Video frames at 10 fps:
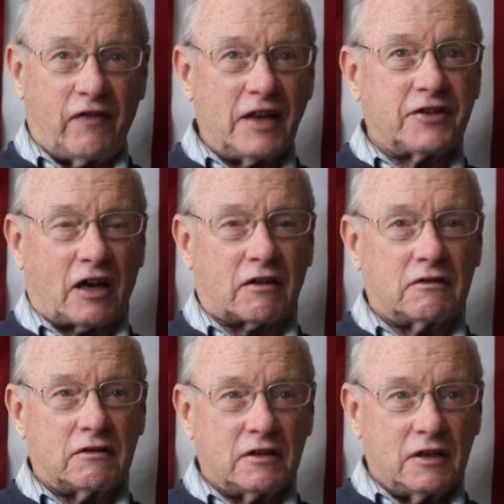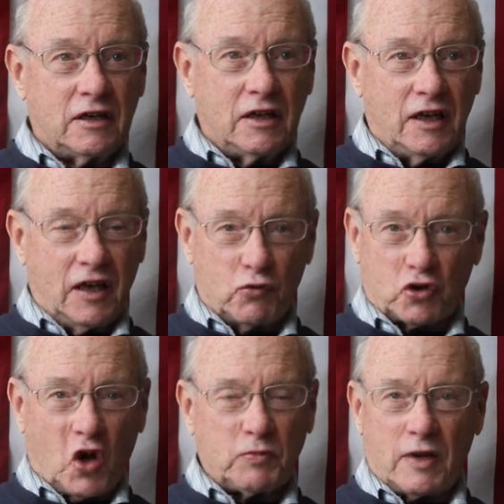flight deck. It was
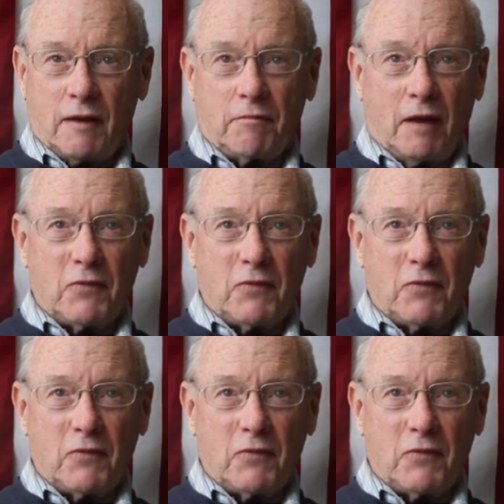caused by a